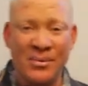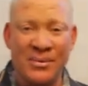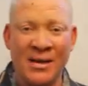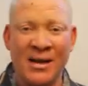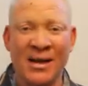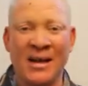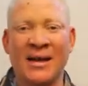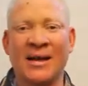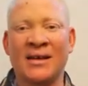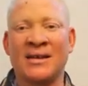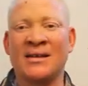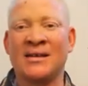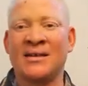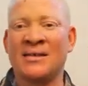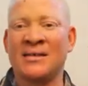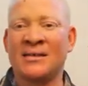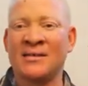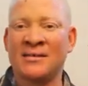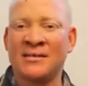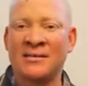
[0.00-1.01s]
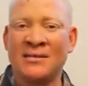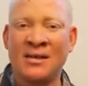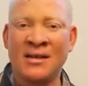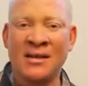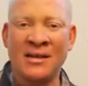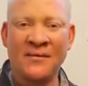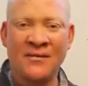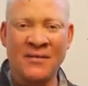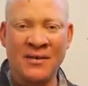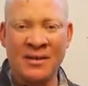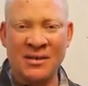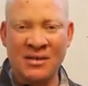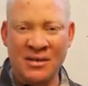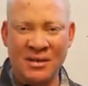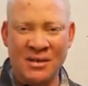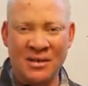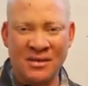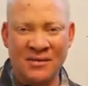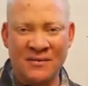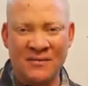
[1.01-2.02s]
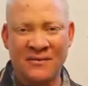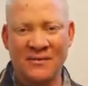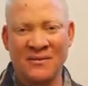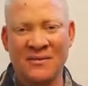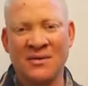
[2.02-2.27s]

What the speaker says: like the indifference curve,